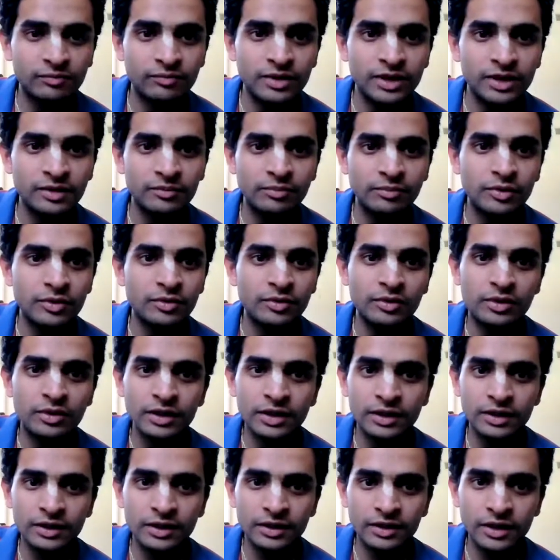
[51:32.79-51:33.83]
being pure
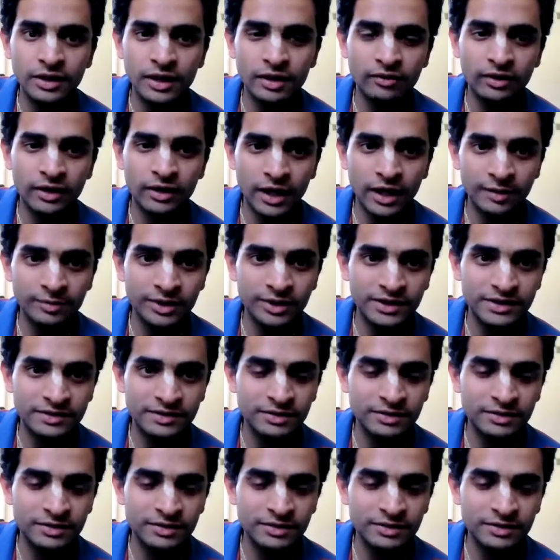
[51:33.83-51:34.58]
in our habits,